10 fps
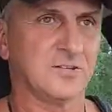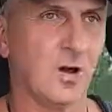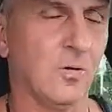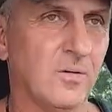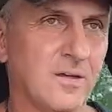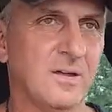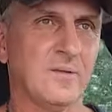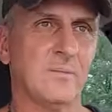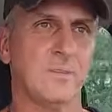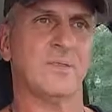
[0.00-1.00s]
So
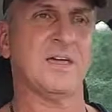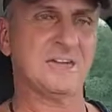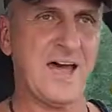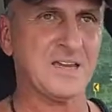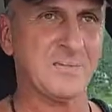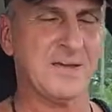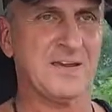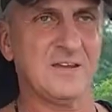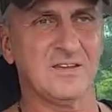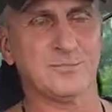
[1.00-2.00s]
they
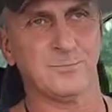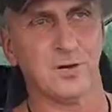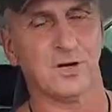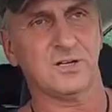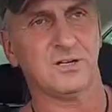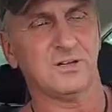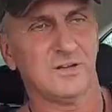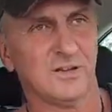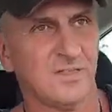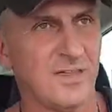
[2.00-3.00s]
document in this book
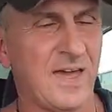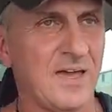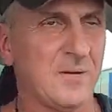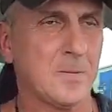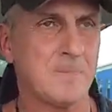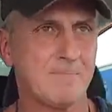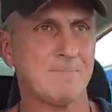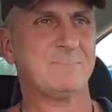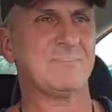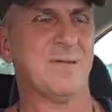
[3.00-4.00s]
that
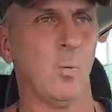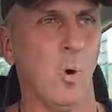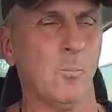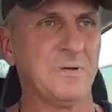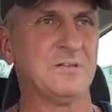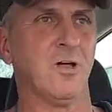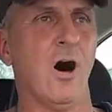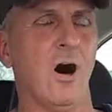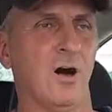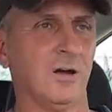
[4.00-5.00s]
it won't be
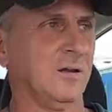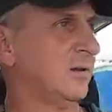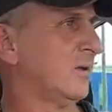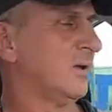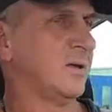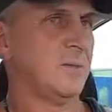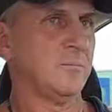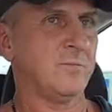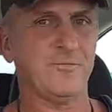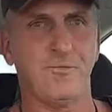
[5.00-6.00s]
long
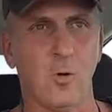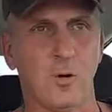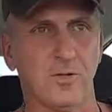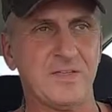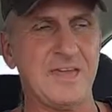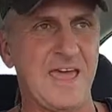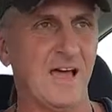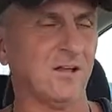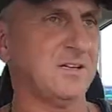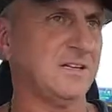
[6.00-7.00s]
before the
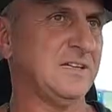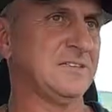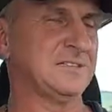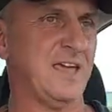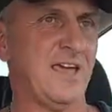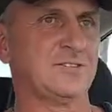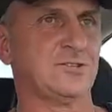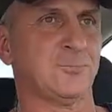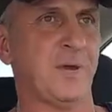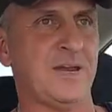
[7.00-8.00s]
elk is
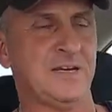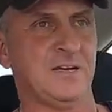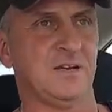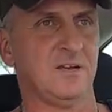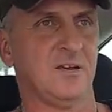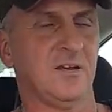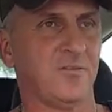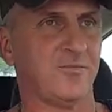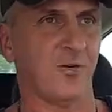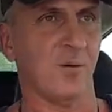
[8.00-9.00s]
extirpated
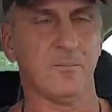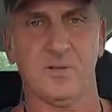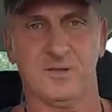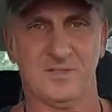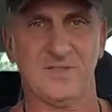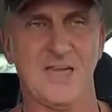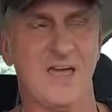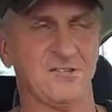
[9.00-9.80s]
from the